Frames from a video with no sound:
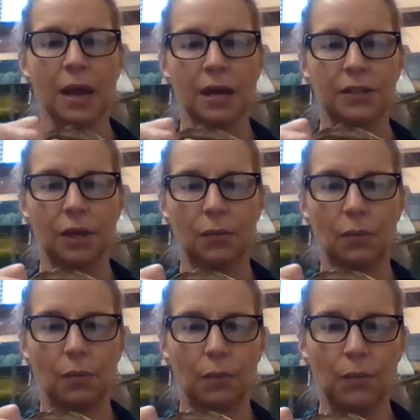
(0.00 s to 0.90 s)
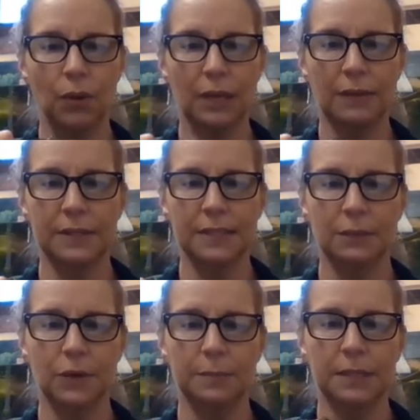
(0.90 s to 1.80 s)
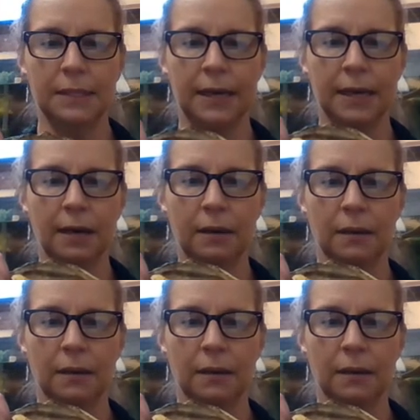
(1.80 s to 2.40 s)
So you can even see ribs in there.